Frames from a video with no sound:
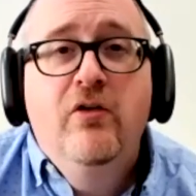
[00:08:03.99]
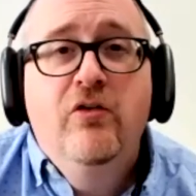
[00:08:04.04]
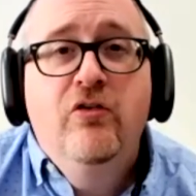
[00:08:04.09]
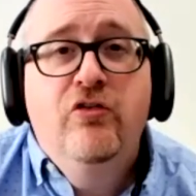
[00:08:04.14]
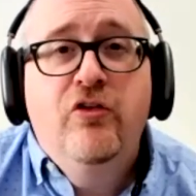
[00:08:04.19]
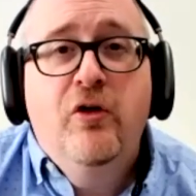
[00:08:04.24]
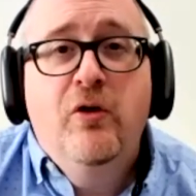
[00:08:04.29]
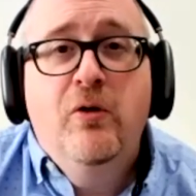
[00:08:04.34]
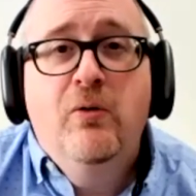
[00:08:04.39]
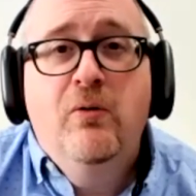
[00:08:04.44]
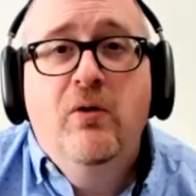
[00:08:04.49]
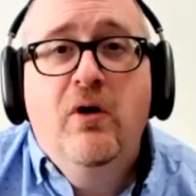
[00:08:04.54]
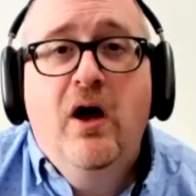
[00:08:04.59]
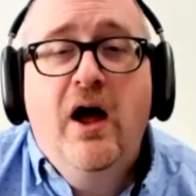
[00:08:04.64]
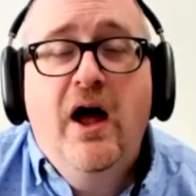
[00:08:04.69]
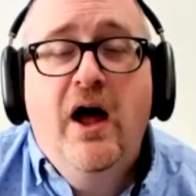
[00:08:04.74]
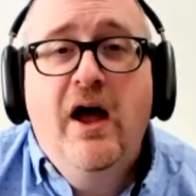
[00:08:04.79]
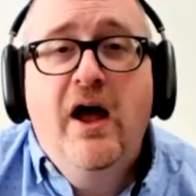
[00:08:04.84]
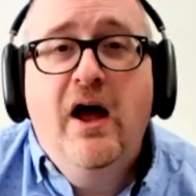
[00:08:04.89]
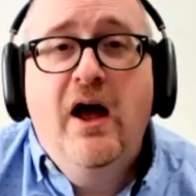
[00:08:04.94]
So
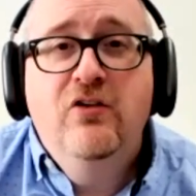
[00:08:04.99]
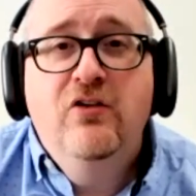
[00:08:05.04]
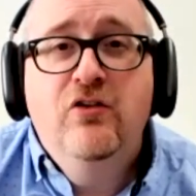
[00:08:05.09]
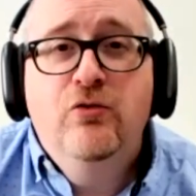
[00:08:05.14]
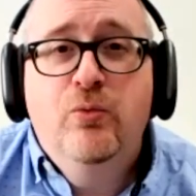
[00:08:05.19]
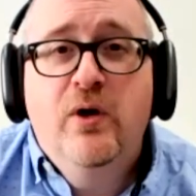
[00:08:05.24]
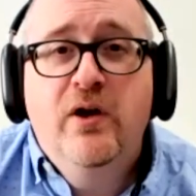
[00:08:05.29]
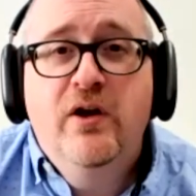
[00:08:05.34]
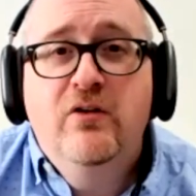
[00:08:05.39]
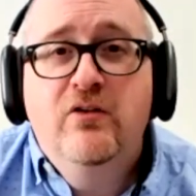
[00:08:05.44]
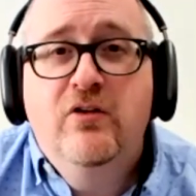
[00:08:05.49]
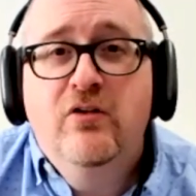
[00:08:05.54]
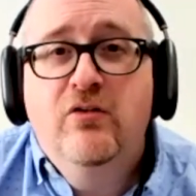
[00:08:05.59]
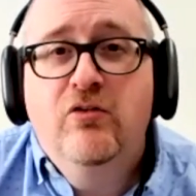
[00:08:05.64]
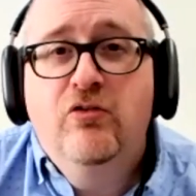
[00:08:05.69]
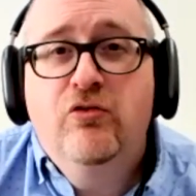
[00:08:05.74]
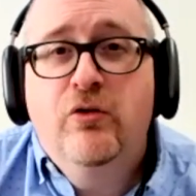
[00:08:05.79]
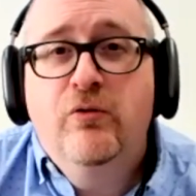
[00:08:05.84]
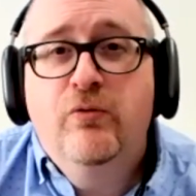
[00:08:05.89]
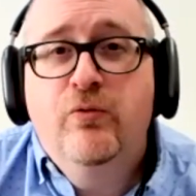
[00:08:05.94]
I, I just wanted
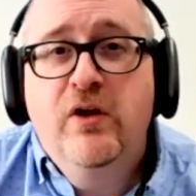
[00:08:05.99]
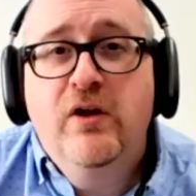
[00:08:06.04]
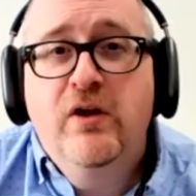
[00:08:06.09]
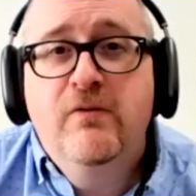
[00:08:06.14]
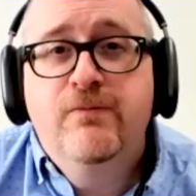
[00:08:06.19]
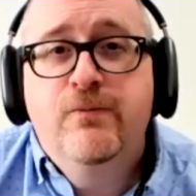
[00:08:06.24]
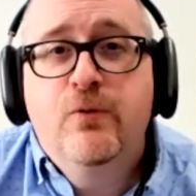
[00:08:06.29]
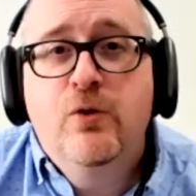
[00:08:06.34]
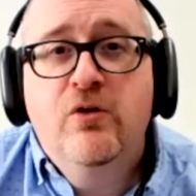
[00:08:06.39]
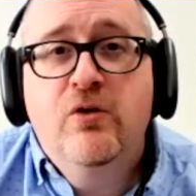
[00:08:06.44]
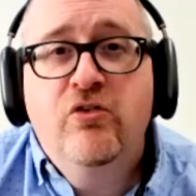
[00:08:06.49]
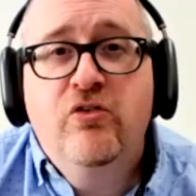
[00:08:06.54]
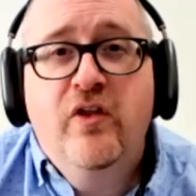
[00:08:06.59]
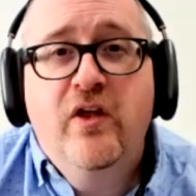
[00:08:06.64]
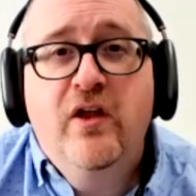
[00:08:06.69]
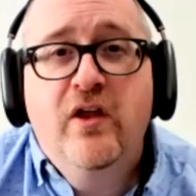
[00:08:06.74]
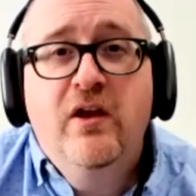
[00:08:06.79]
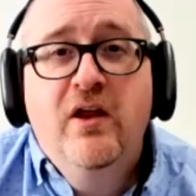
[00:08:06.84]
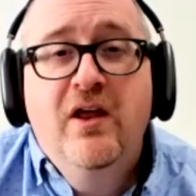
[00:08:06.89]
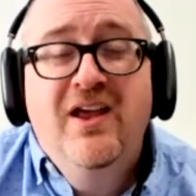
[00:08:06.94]
to sort of reinforce
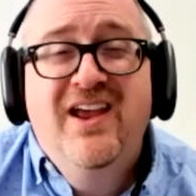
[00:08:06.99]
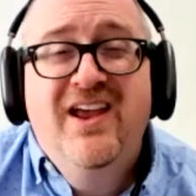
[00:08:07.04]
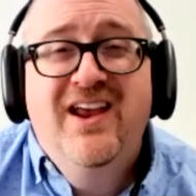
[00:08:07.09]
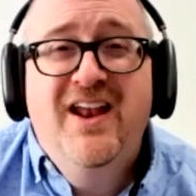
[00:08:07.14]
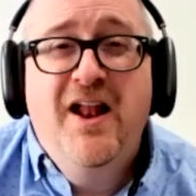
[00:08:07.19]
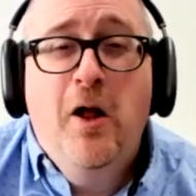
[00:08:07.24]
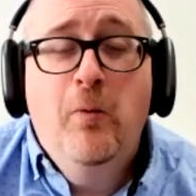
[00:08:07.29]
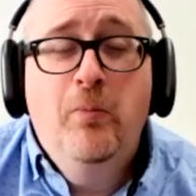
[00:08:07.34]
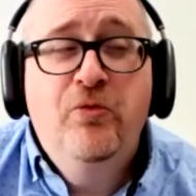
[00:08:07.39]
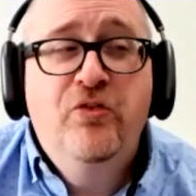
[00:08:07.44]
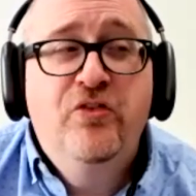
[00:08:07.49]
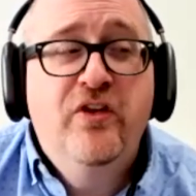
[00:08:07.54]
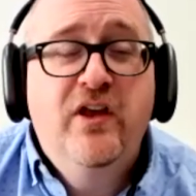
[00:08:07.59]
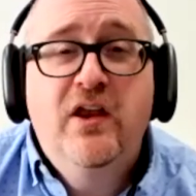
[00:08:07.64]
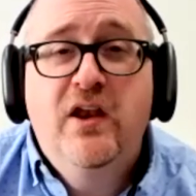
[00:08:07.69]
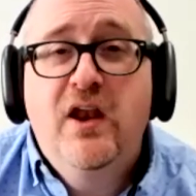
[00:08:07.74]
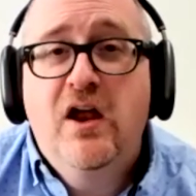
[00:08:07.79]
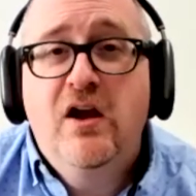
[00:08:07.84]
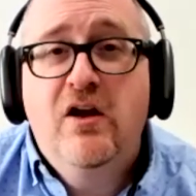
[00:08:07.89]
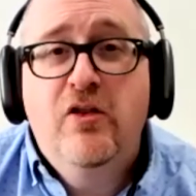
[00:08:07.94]
that it helps to
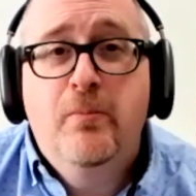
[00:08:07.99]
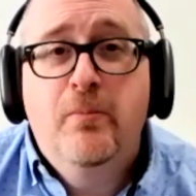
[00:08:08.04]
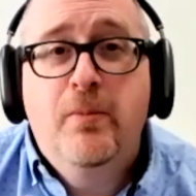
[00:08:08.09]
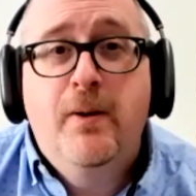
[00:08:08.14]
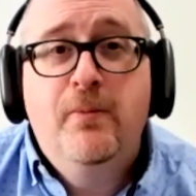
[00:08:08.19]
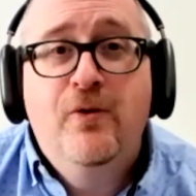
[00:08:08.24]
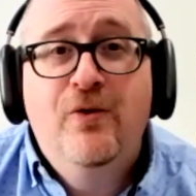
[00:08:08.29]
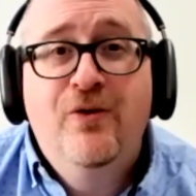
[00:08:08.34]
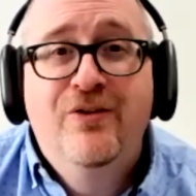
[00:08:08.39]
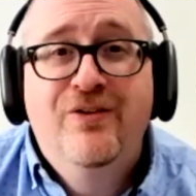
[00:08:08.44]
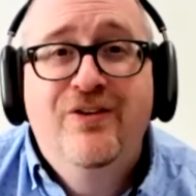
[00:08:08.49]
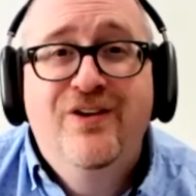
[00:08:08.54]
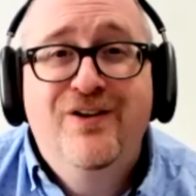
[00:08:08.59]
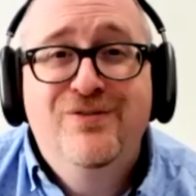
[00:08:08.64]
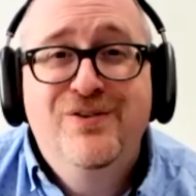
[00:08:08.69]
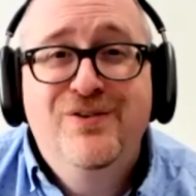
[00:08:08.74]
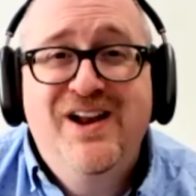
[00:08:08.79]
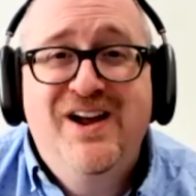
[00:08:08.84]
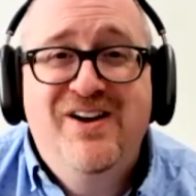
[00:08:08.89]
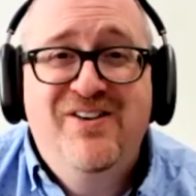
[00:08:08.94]
get out of the bubble
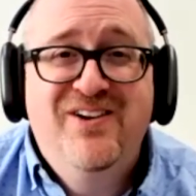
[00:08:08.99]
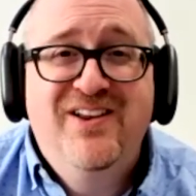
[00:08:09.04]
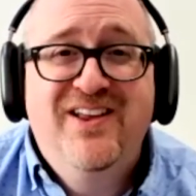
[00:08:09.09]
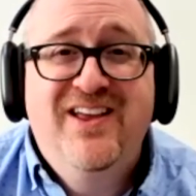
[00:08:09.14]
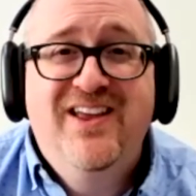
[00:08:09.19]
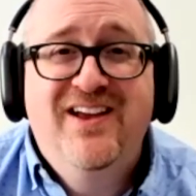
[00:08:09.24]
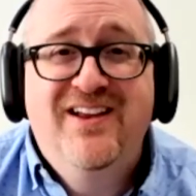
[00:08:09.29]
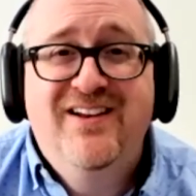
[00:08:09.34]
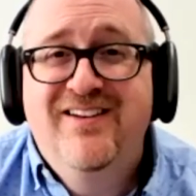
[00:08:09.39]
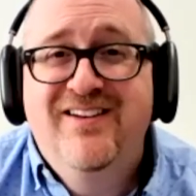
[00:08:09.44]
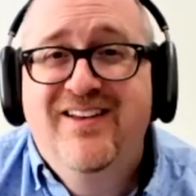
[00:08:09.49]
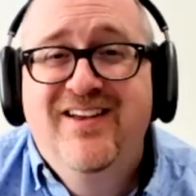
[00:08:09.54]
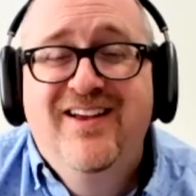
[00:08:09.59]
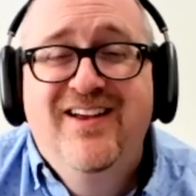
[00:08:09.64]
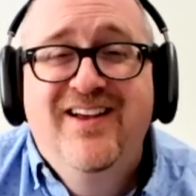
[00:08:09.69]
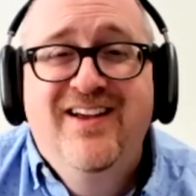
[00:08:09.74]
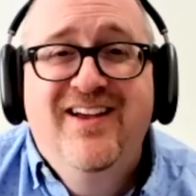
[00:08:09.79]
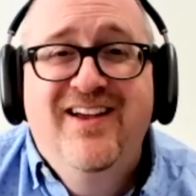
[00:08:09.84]
every now and again